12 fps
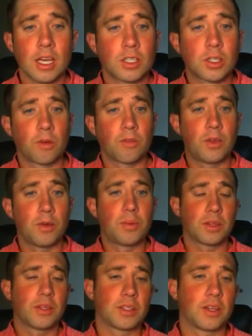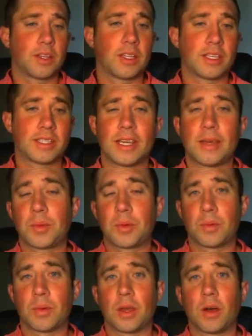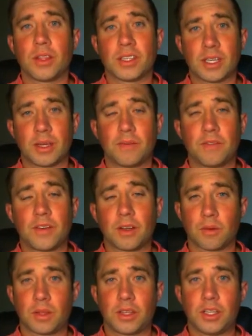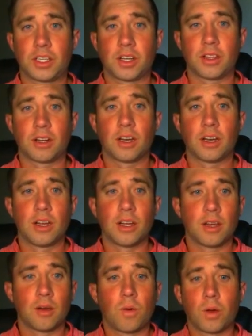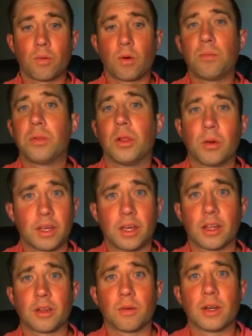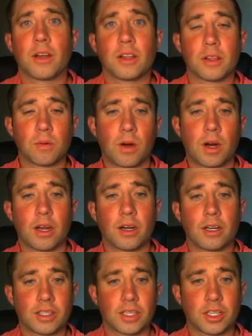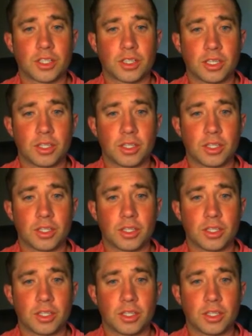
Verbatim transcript: So if you put this on the same on the same figure with each other, one will blow the other one out of the water essentially.